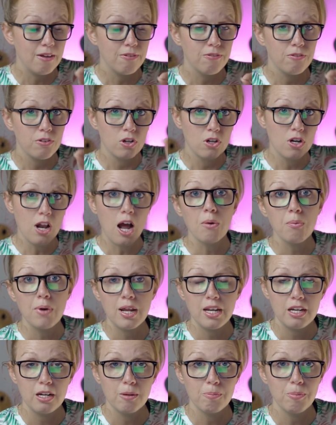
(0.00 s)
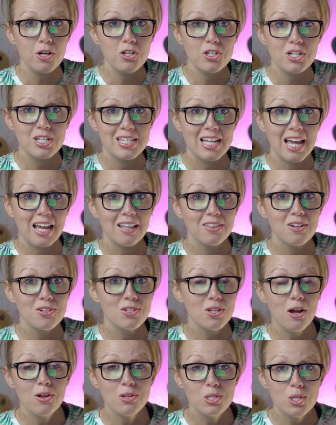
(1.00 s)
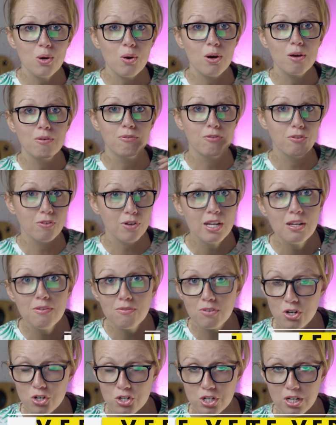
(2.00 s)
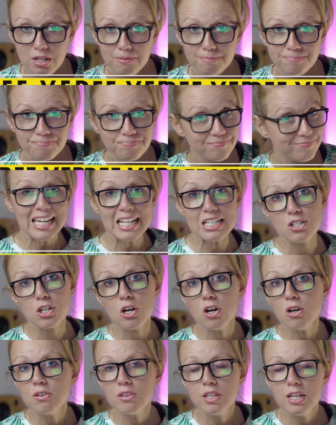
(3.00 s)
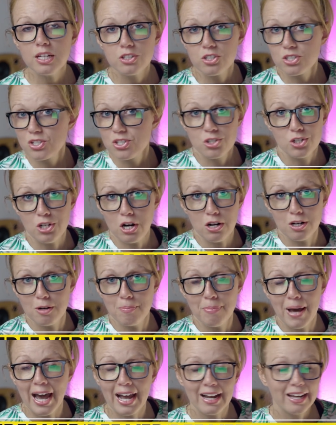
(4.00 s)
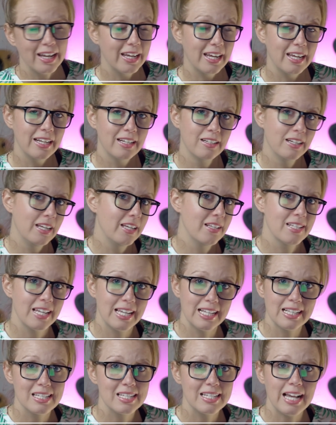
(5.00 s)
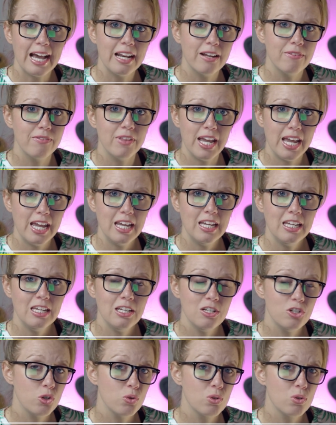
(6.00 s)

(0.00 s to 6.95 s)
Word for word: if you're not ready to purchase yet, there's also a free version. It's called the Just Starter Pack. It is inside of the AE